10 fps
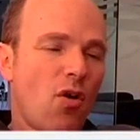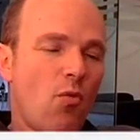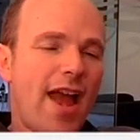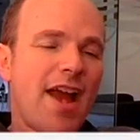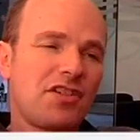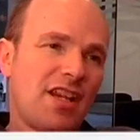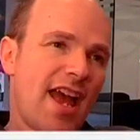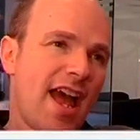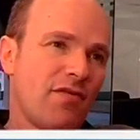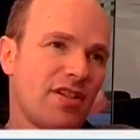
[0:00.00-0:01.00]
We actually
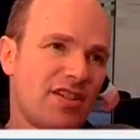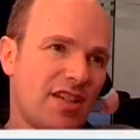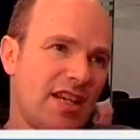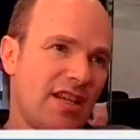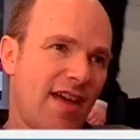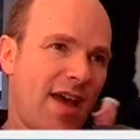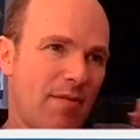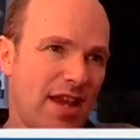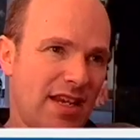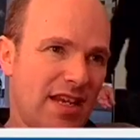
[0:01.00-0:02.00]
haven't seen that
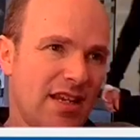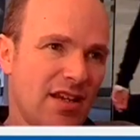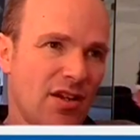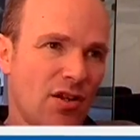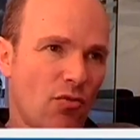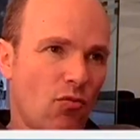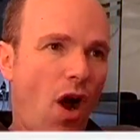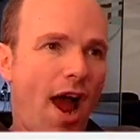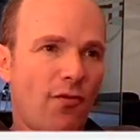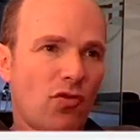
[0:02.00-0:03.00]
many
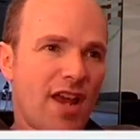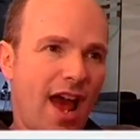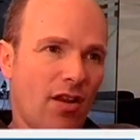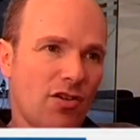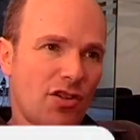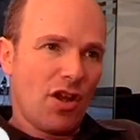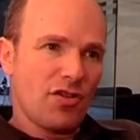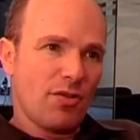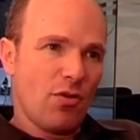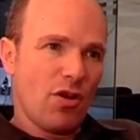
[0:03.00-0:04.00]
rival talent
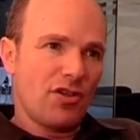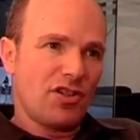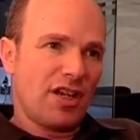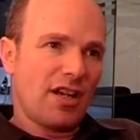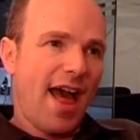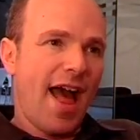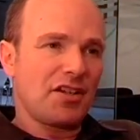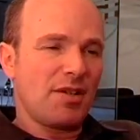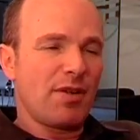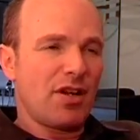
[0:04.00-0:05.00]
shows emerging,
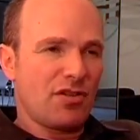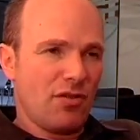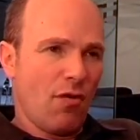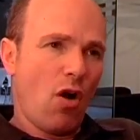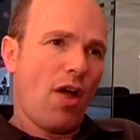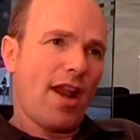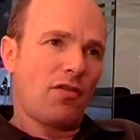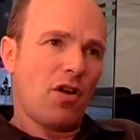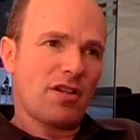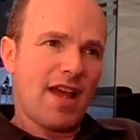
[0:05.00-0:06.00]
largely because the rollout
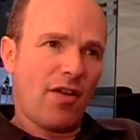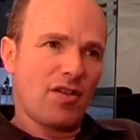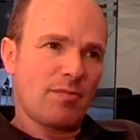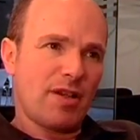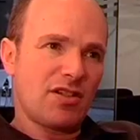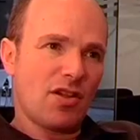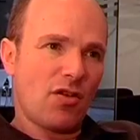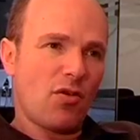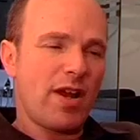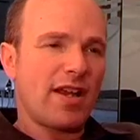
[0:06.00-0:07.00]
of Got Talent has been so
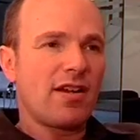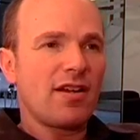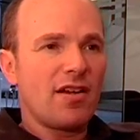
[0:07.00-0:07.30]
quick